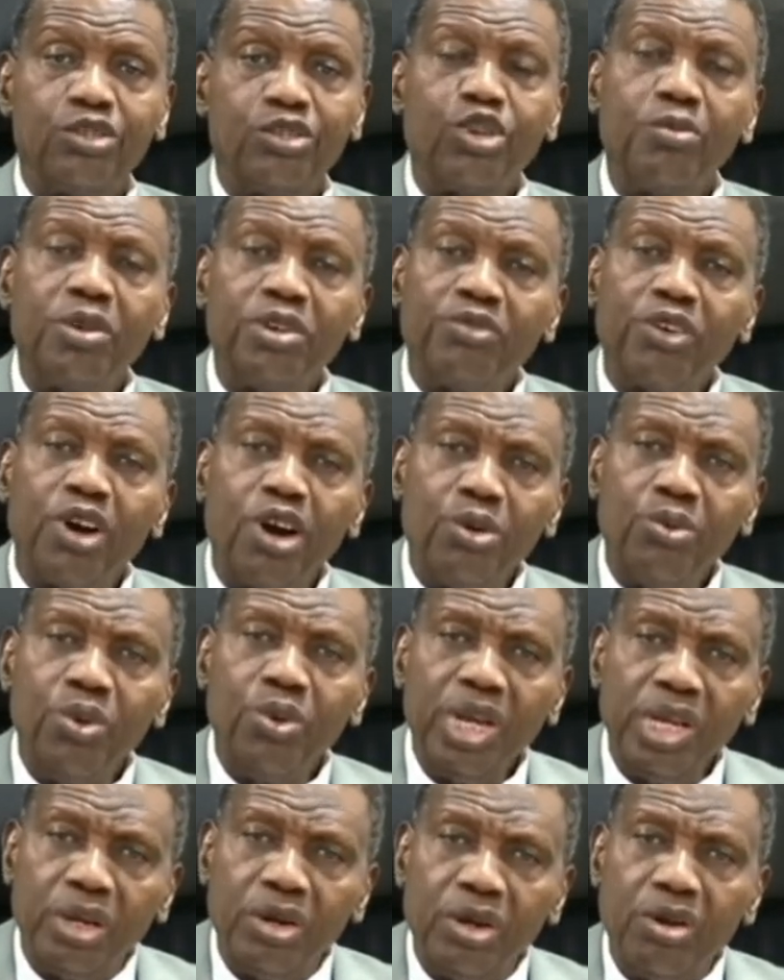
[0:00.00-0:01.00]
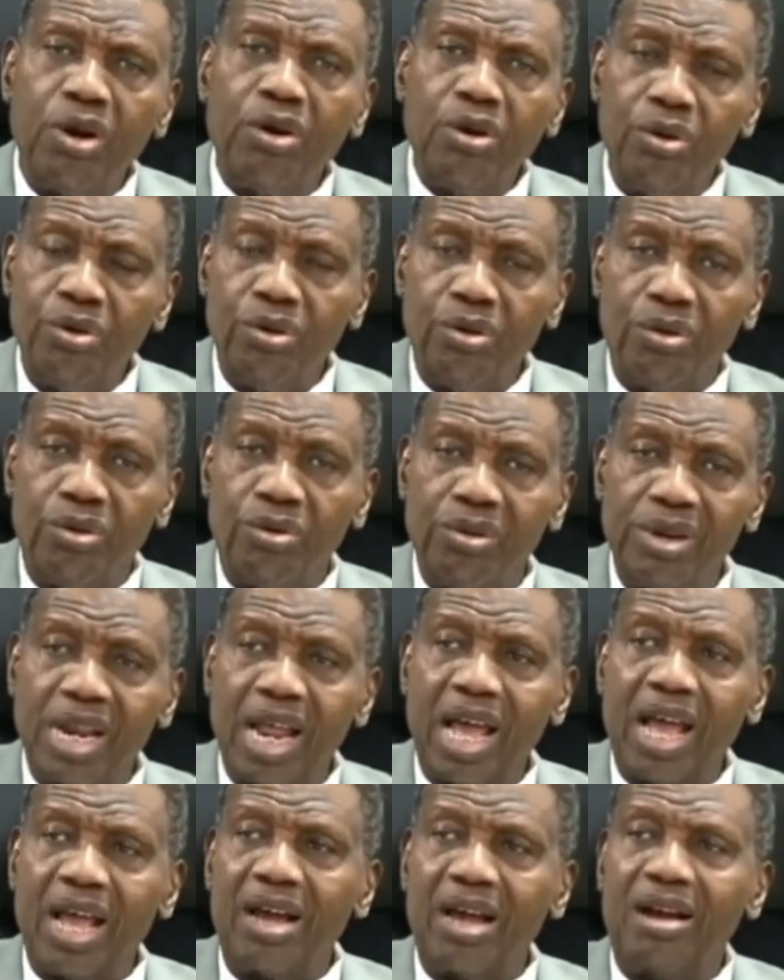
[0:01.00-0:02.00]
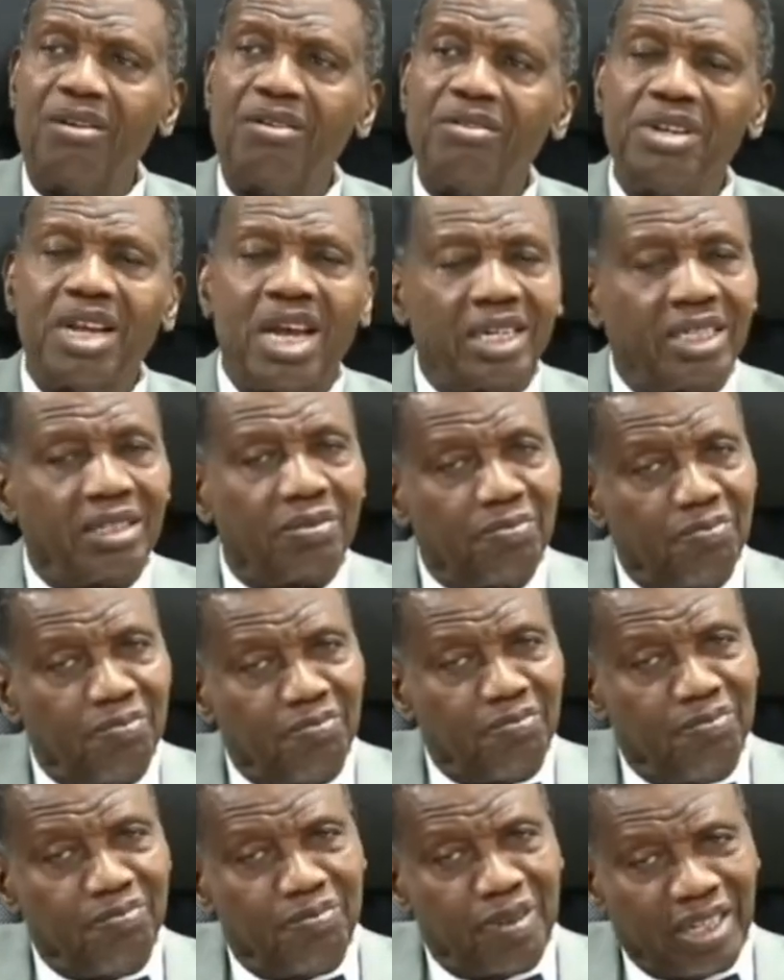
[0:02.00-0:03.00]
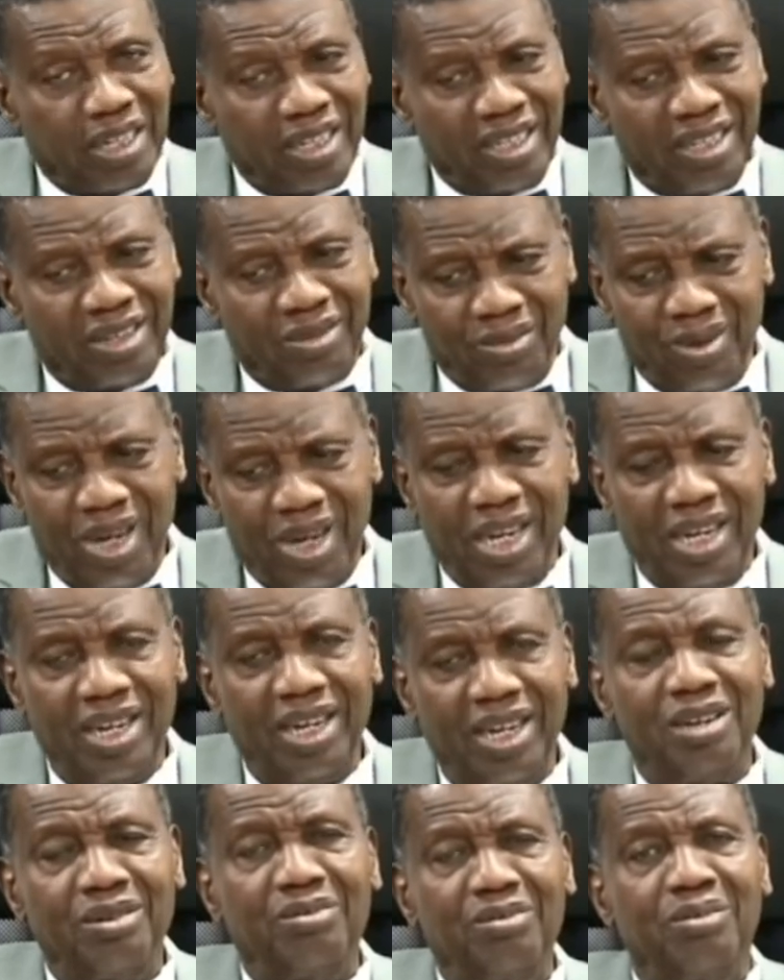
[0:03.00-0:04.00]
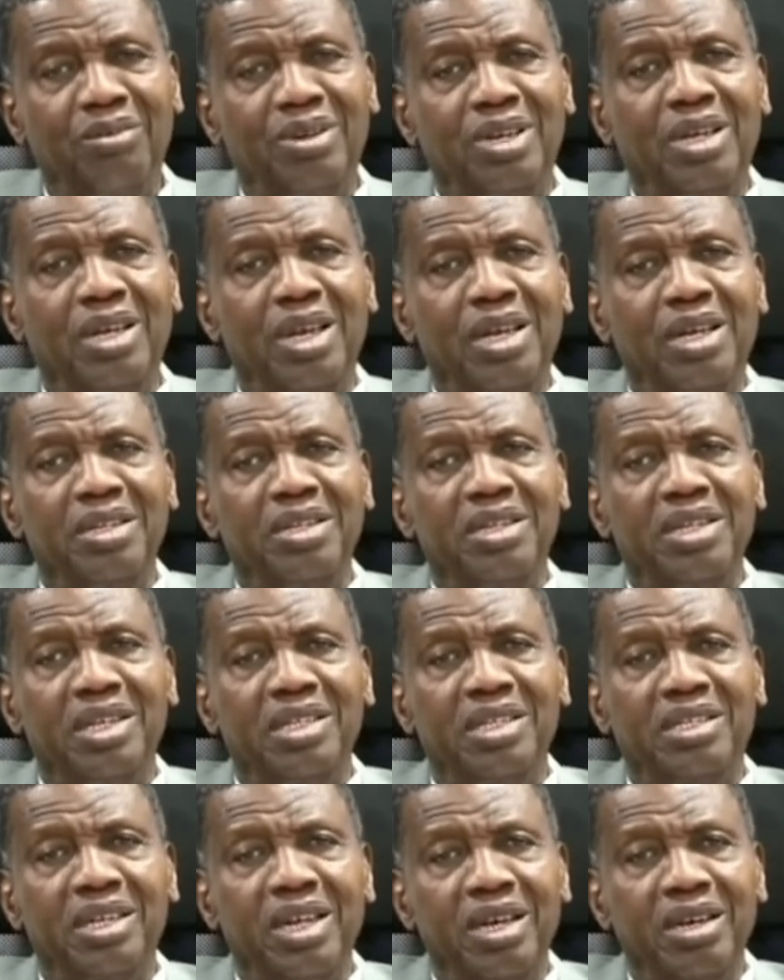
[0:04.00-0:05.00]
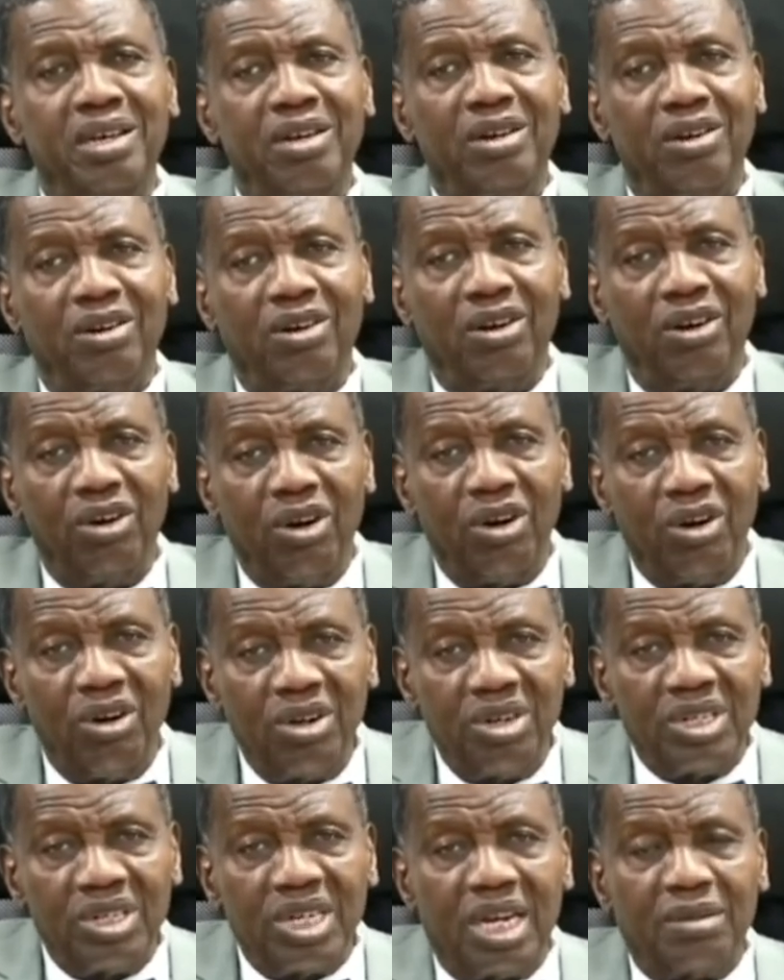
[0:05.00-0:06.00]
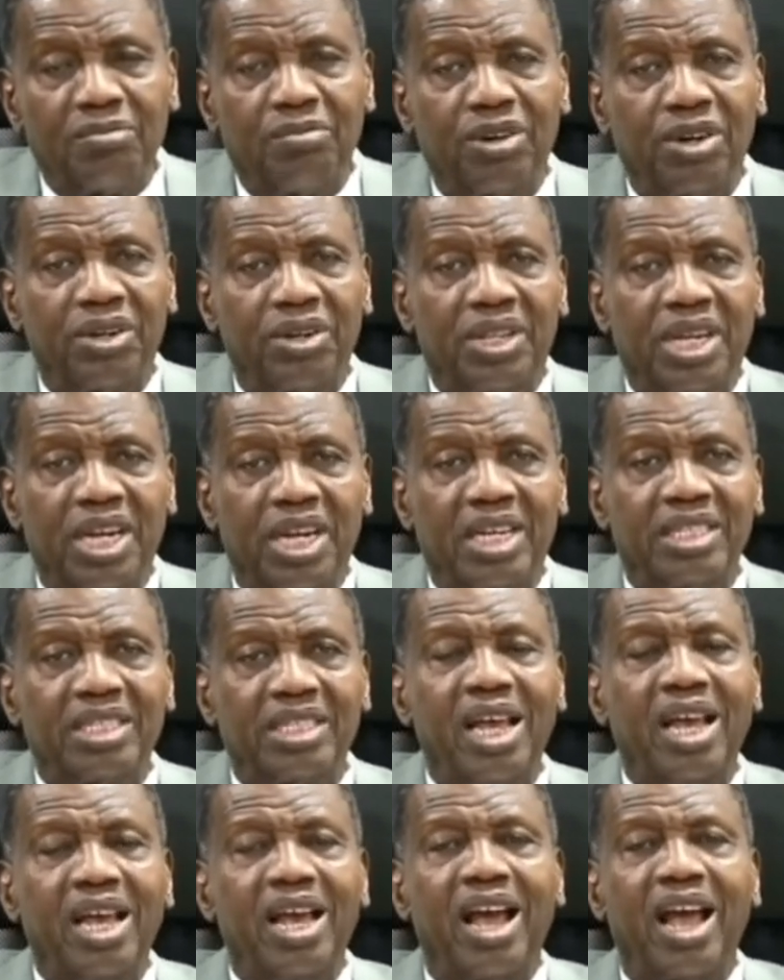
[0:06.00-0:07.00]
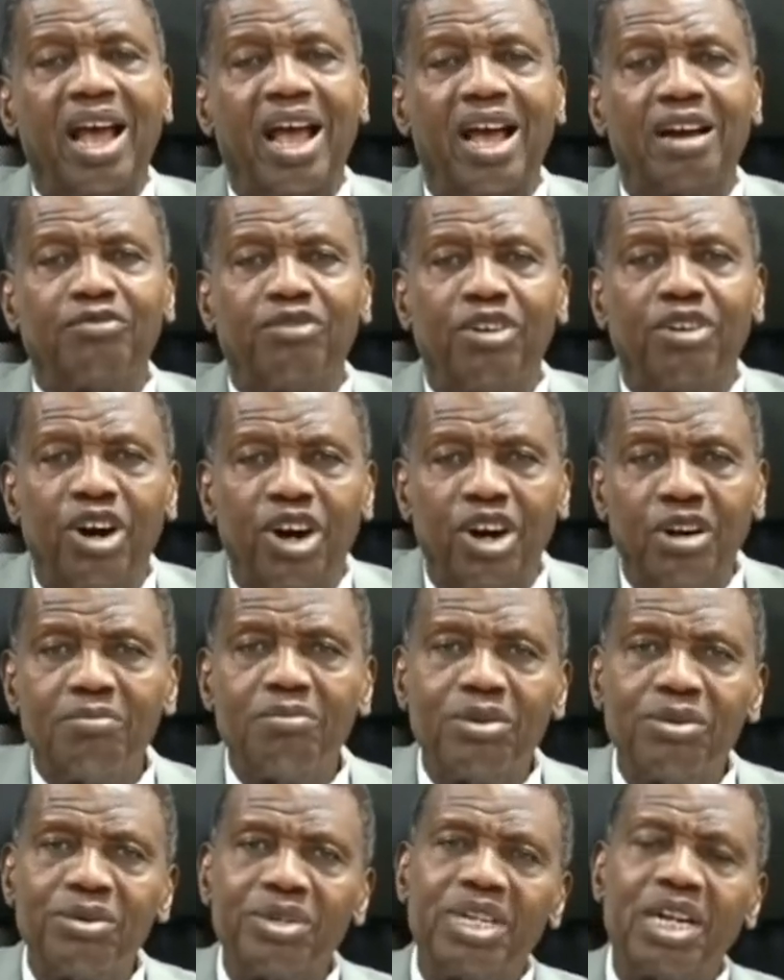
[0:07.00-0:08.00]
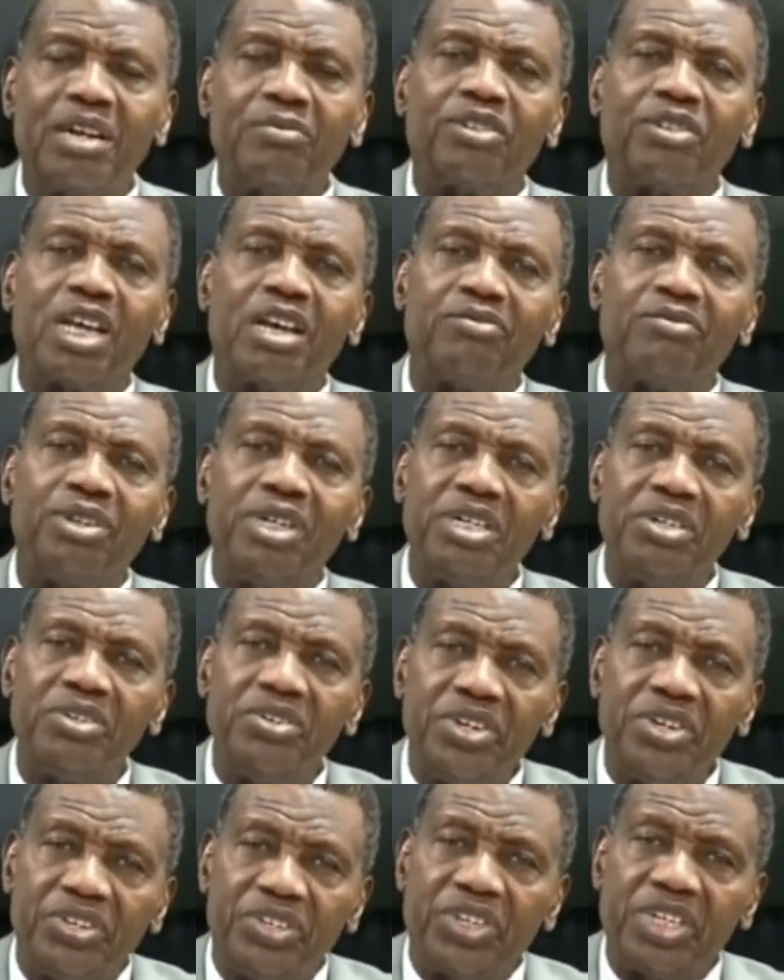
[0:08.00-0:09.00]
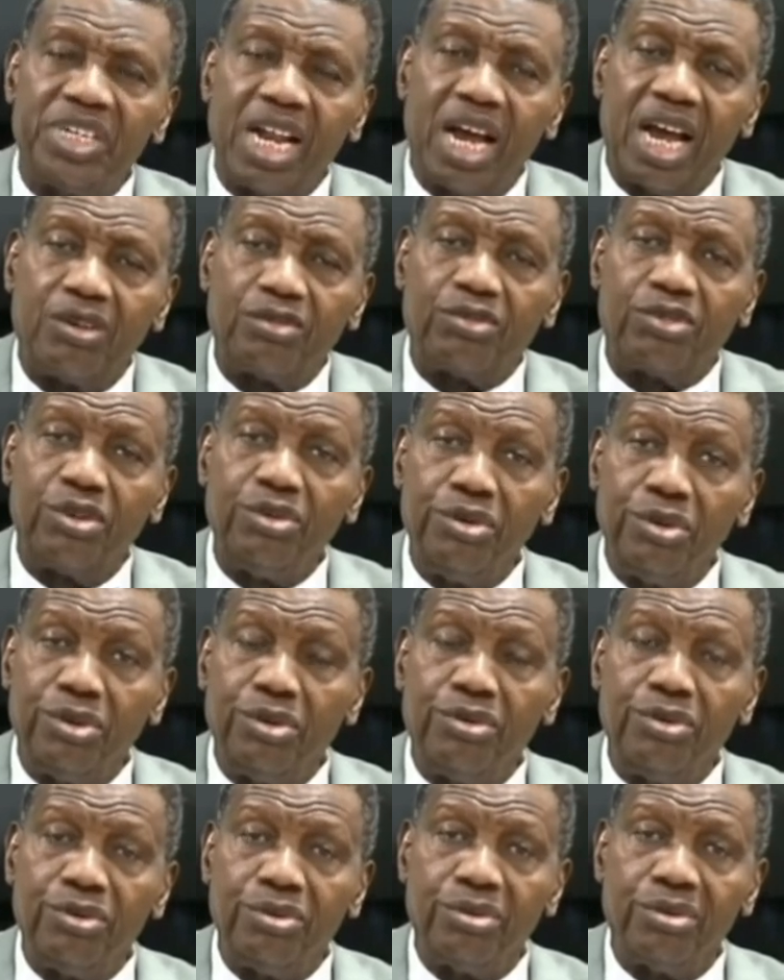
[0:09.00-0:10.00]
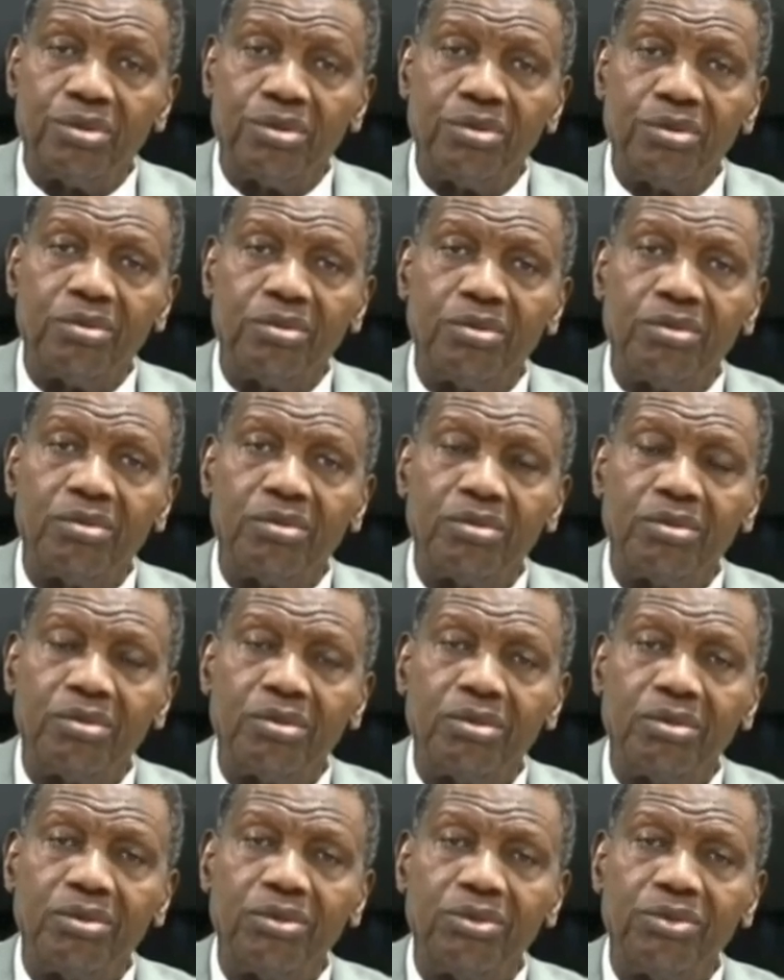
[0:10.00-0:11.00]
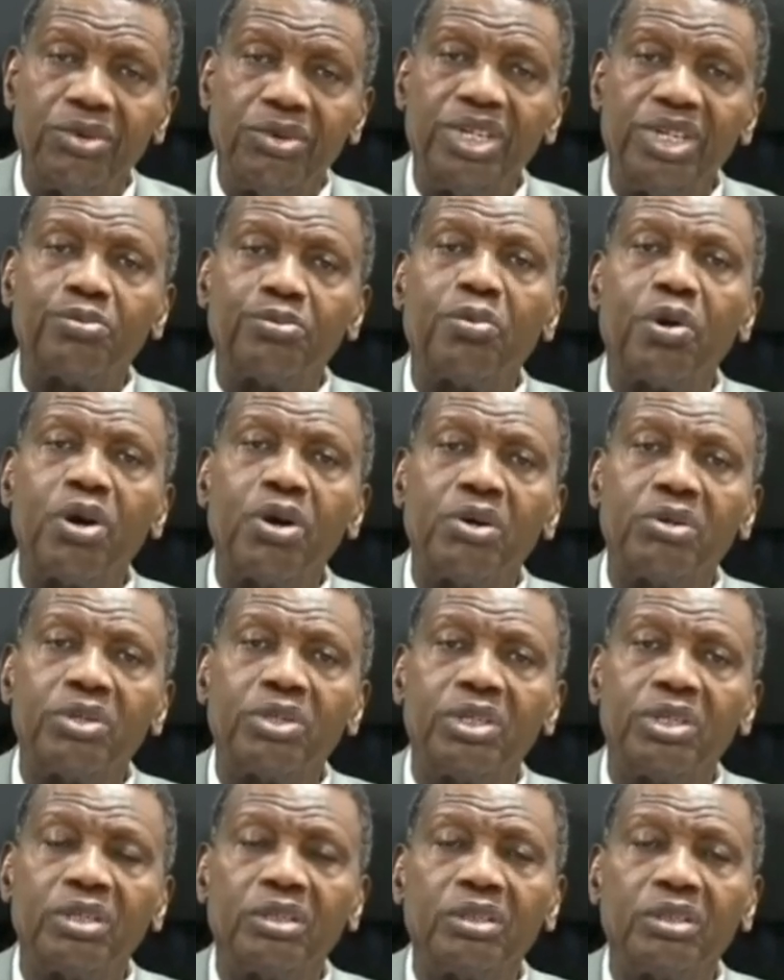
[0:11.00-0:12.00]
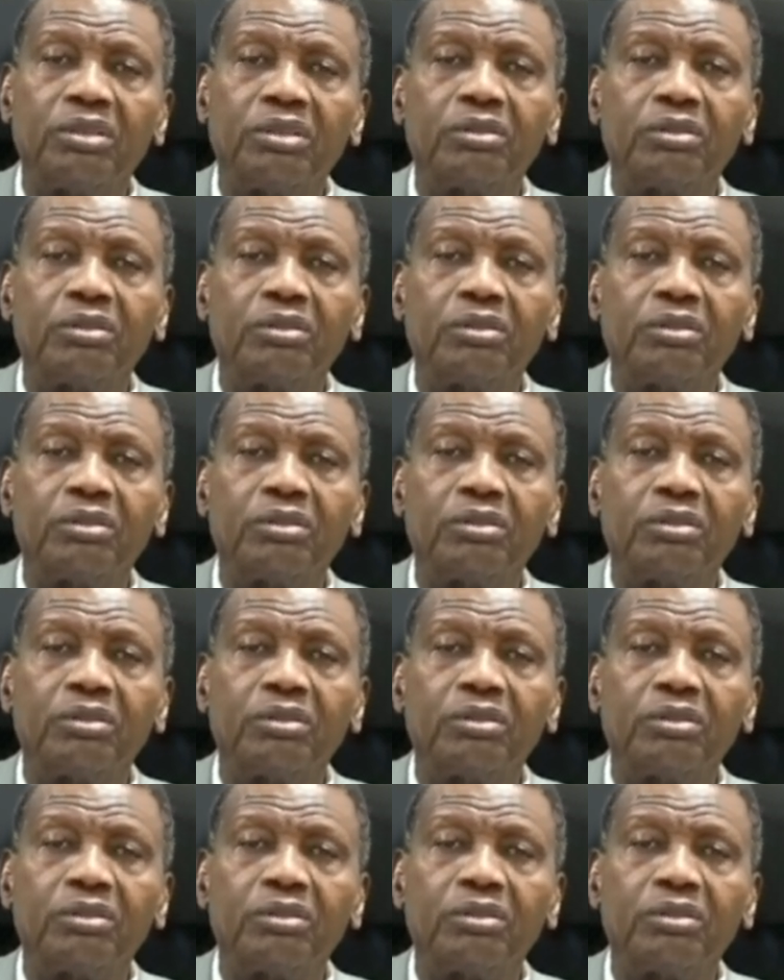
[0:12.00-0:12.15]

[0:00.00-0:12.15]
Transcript: So before we go, now that particularly we, these older brothers have humbled themselves in reaching out to you, respond.